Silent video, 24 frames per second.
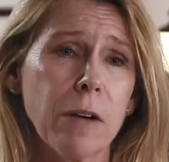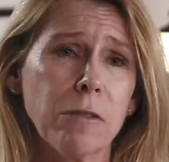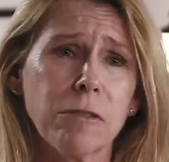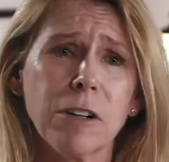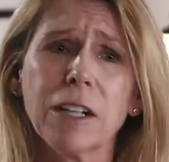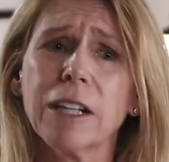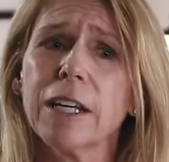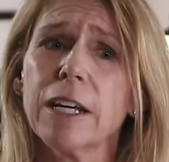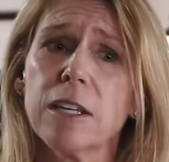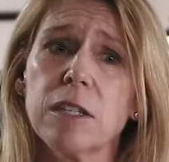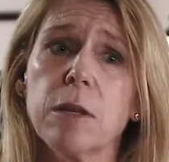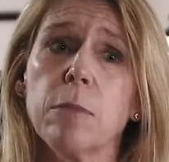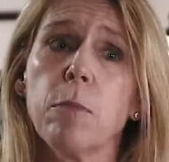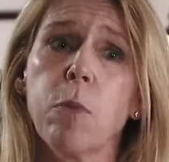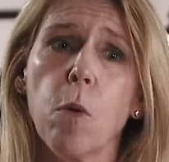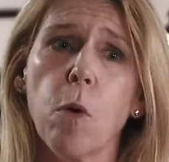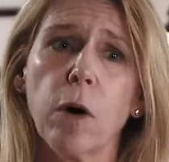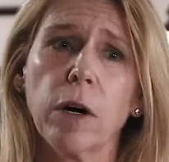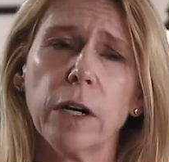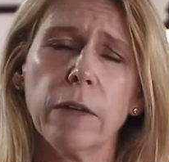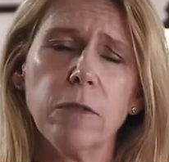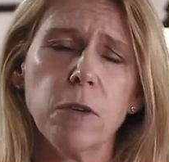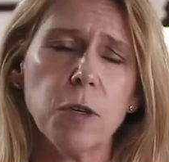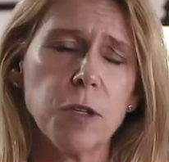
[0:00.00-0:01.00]
really is
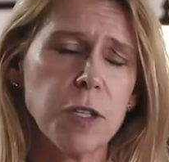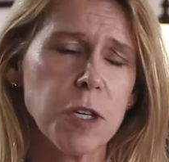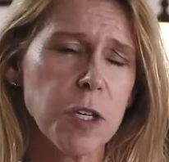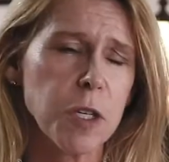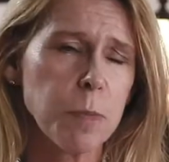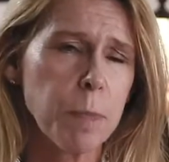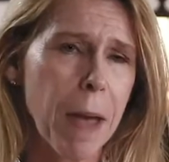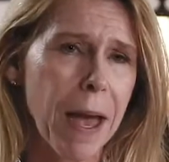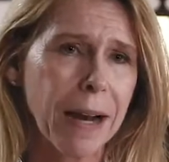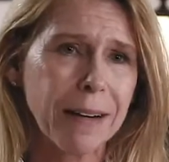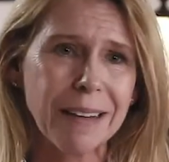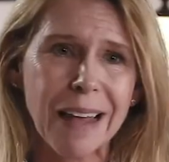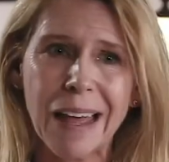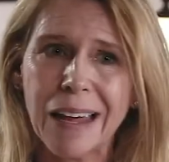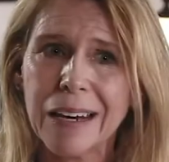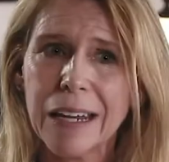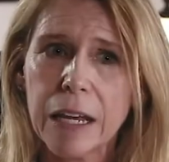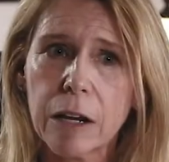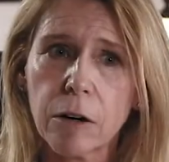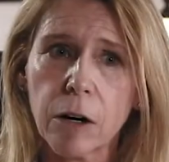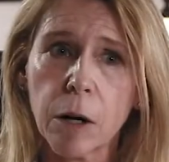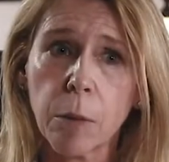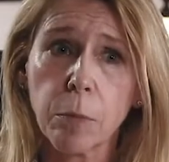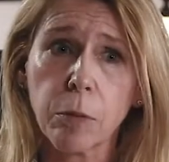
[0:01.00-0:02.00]
important if you suspect any
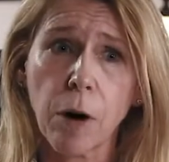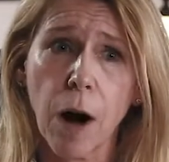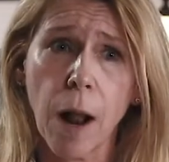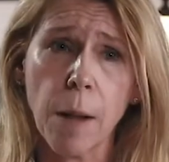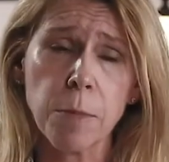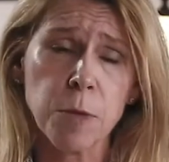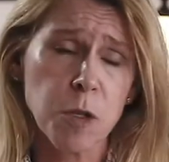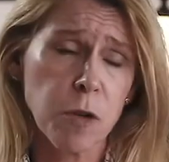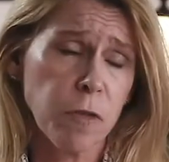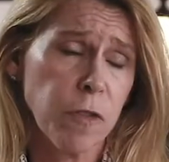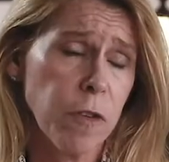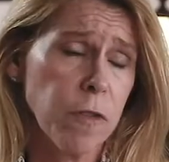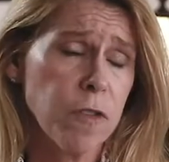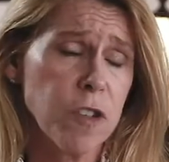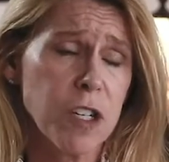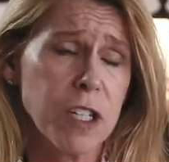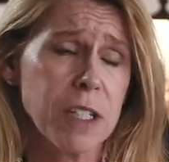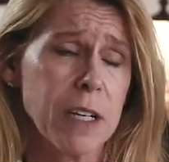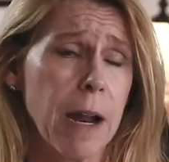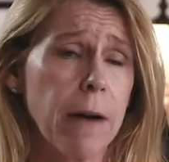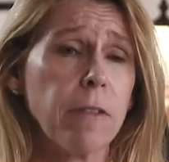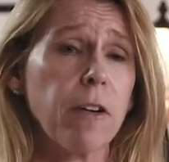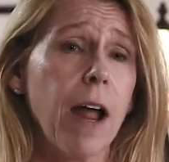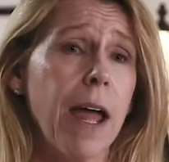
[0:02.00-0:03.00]
hearing problems, or if you've just
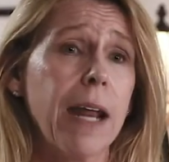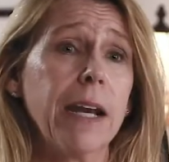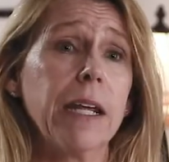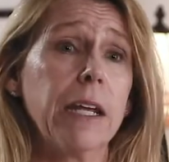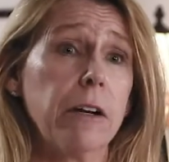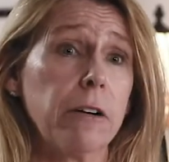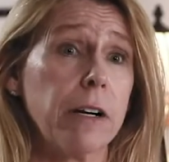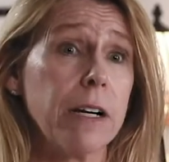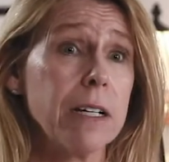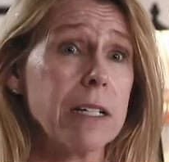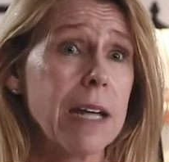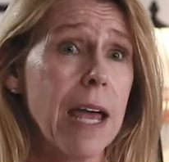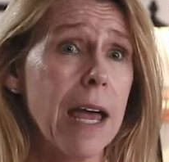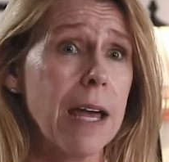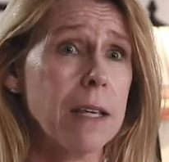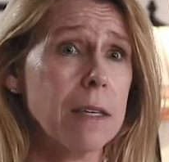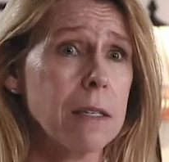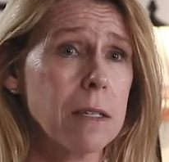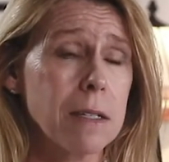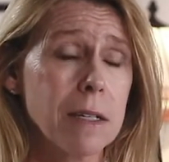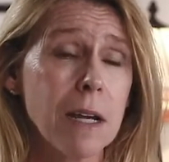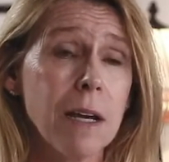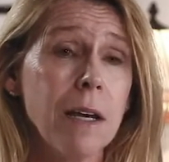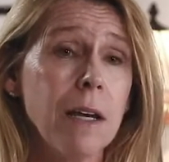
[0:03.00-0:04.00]
never had a hearing
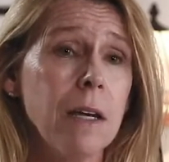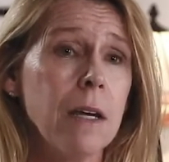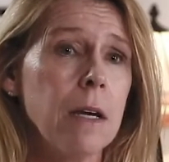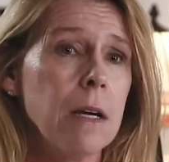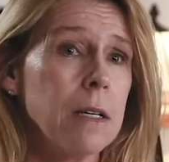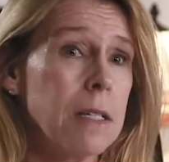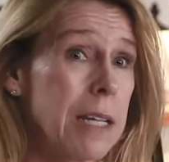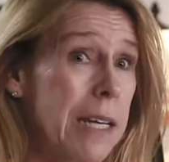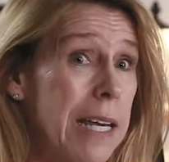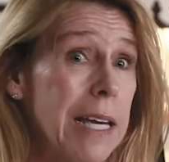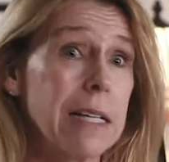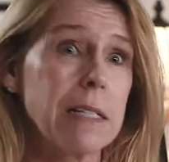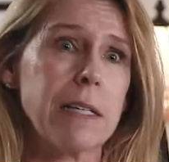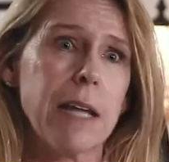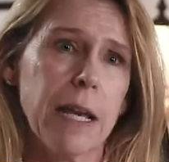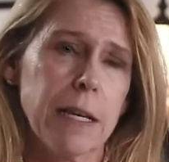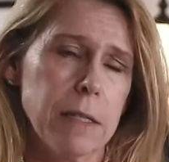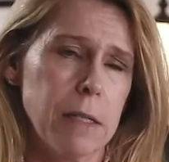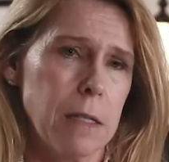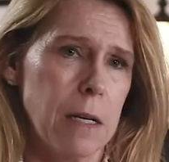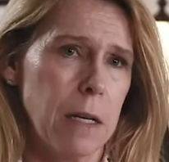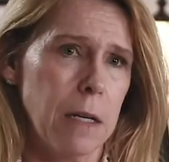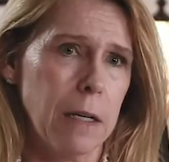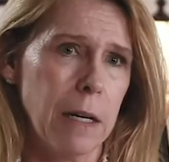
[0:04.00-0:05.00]
test, to get
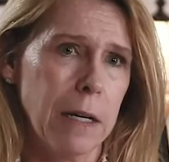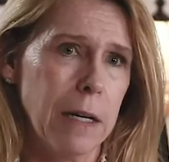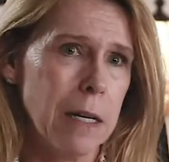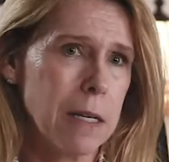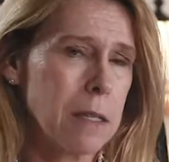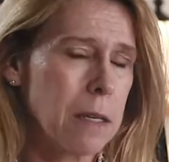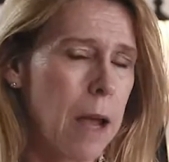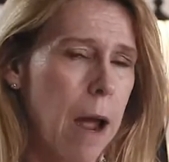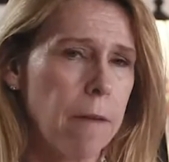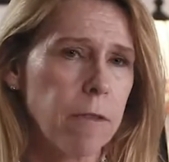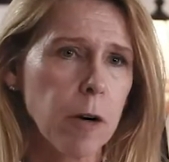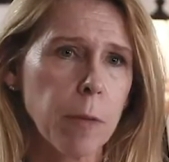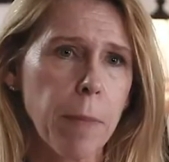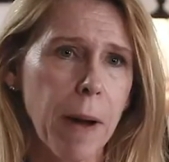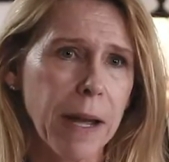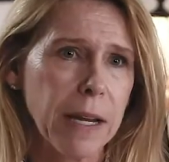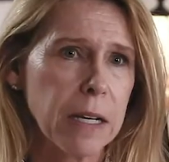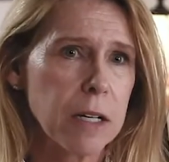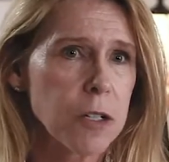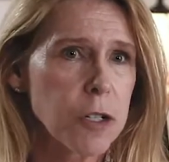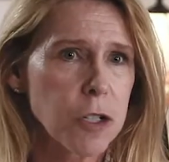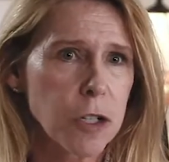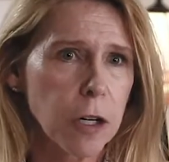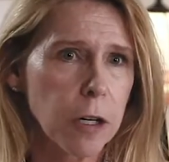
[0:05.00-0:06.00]
tested. It is covered by
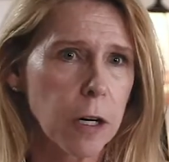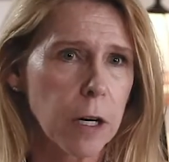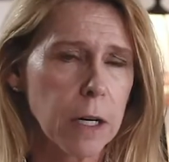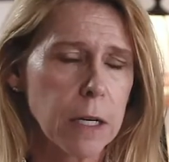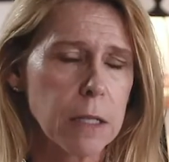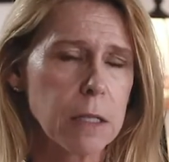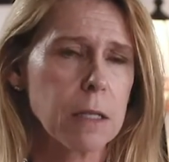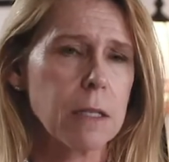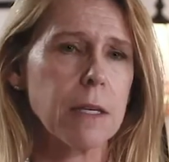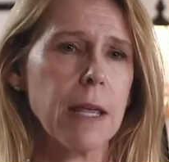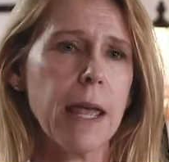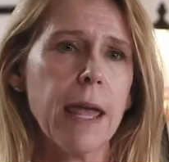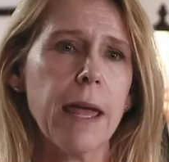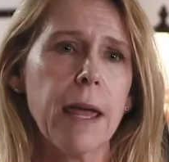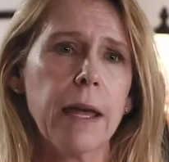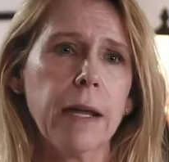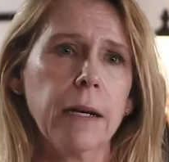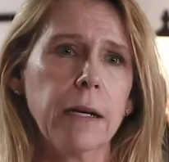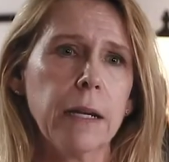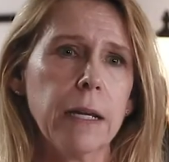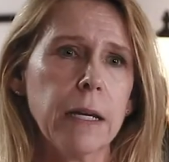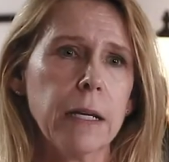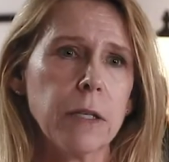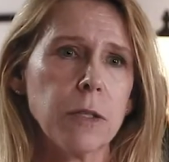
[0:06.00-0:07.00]
insurance,
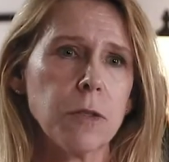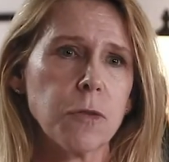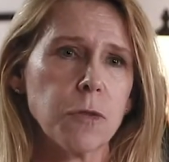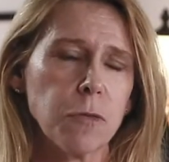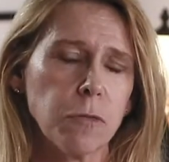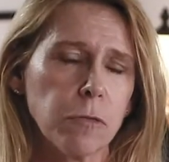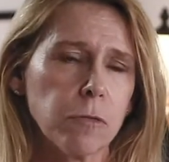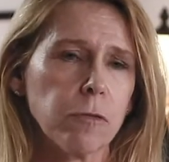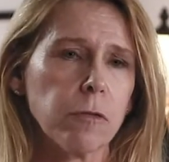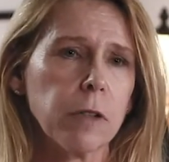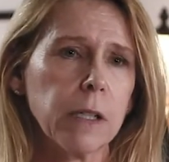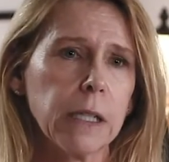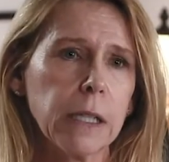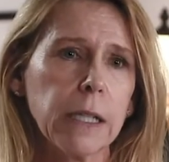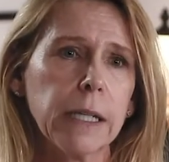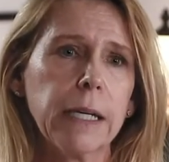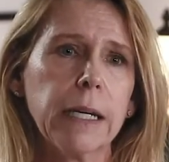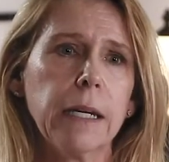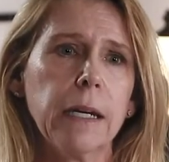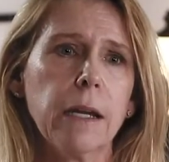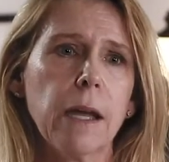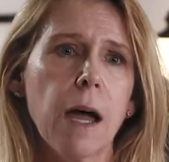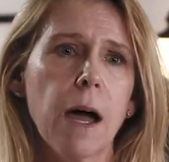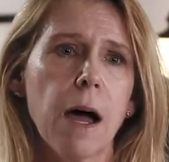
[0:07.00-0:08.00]
and it's
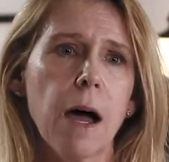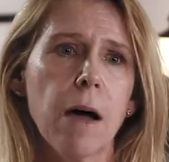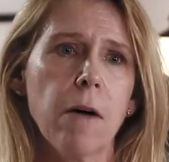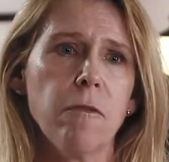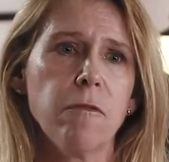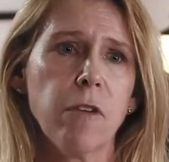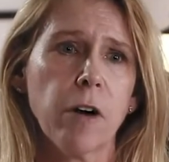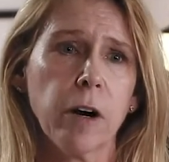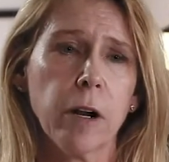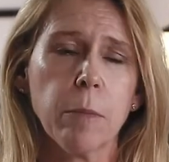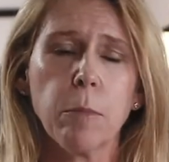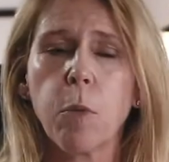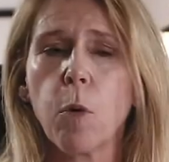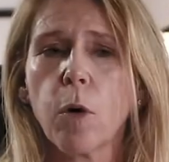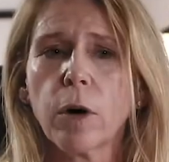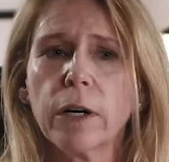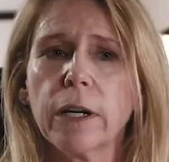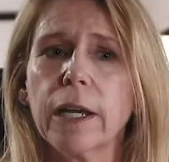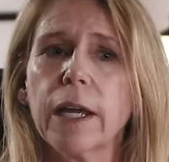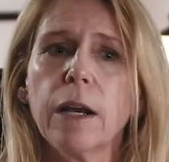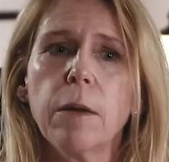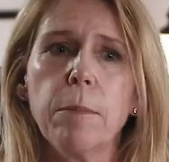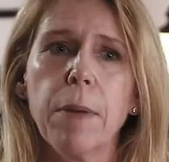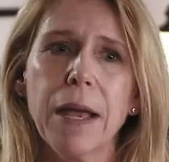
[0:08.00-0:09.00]
really very
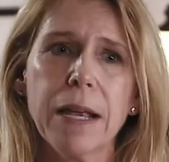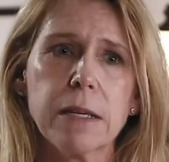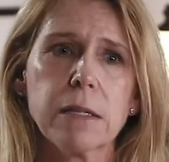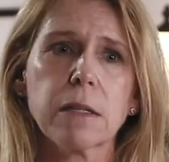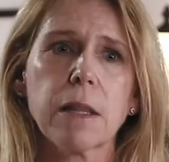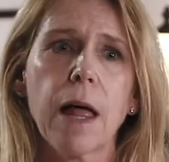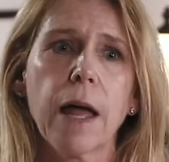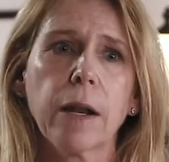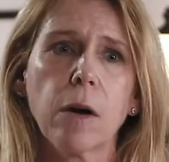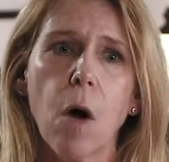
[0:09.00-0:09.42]
important to get a baseline